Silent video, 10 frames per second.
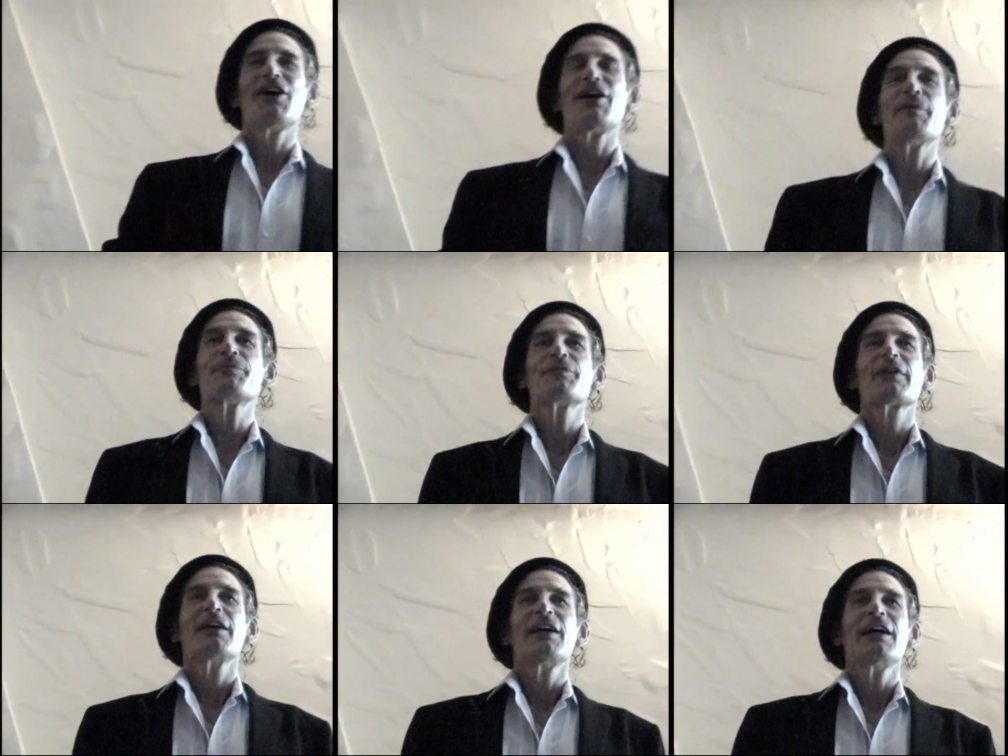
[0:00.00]
Um,
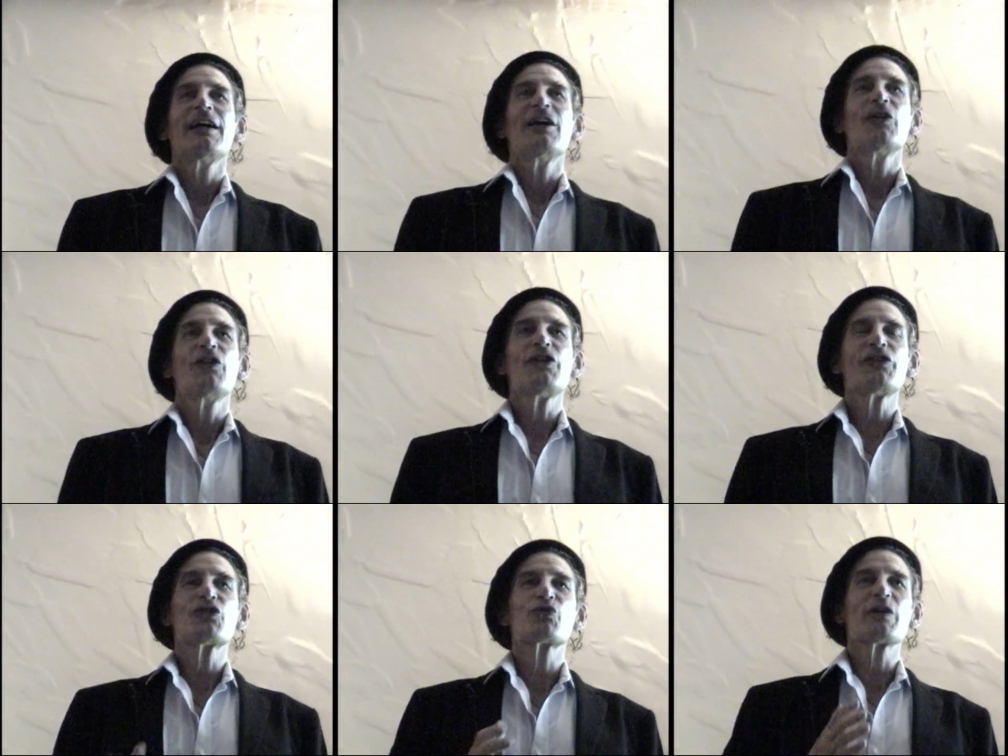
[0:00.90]

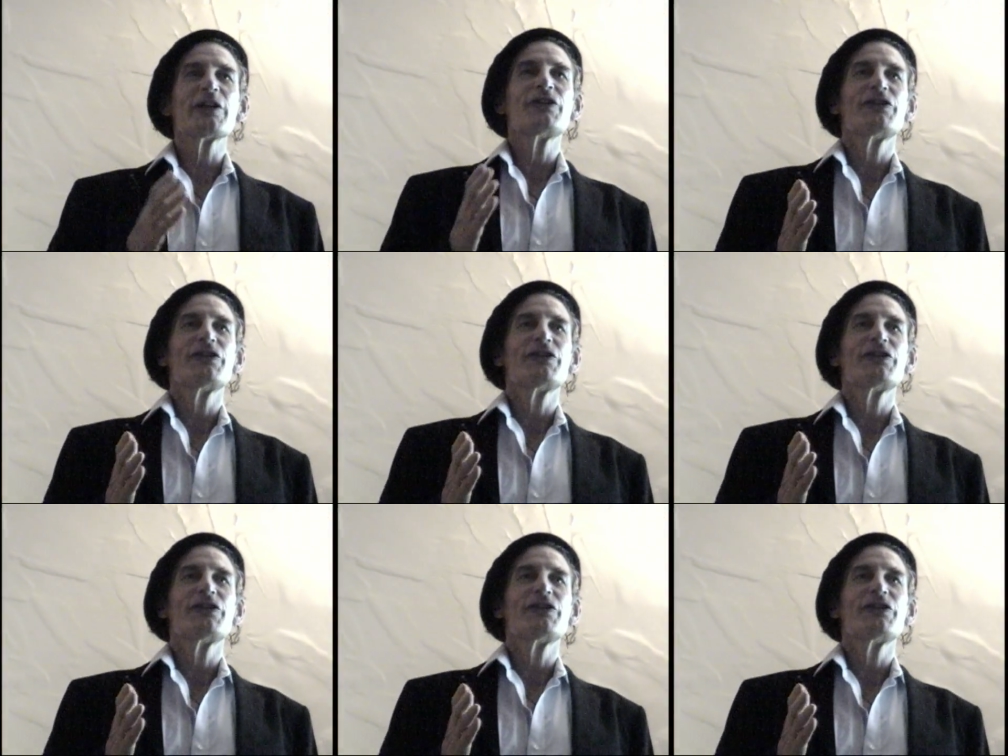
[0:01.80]
this is really